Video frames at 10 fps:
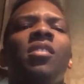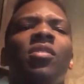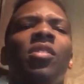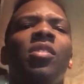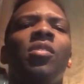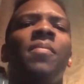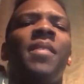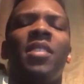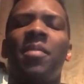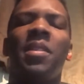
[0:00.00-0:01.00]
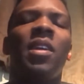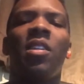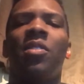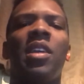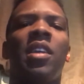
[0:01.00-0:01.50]
So, it took me a lot
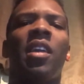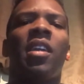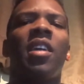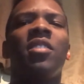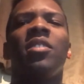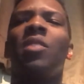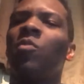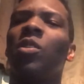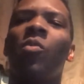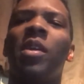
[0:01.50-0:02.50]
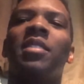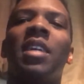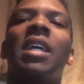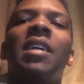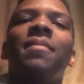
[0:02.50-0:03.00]
of thinking, and I just didn't want to waste
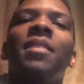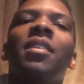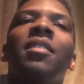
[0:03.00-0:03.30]
time.